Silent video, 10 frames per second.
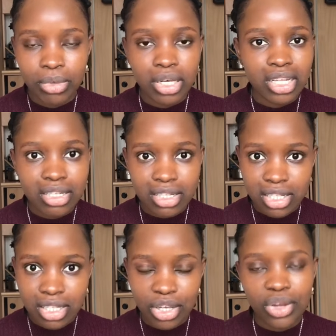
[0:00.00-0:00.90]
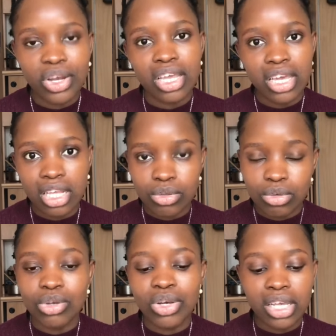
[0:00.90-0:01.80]
please, you are
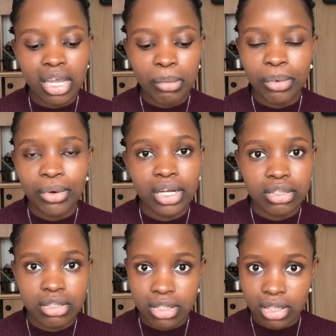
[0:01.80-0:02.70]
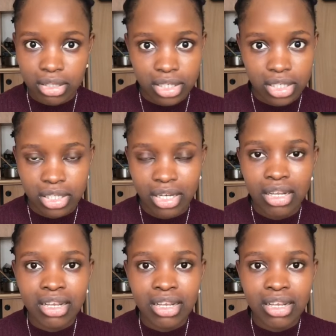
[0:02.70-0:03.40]
here in Poland to study.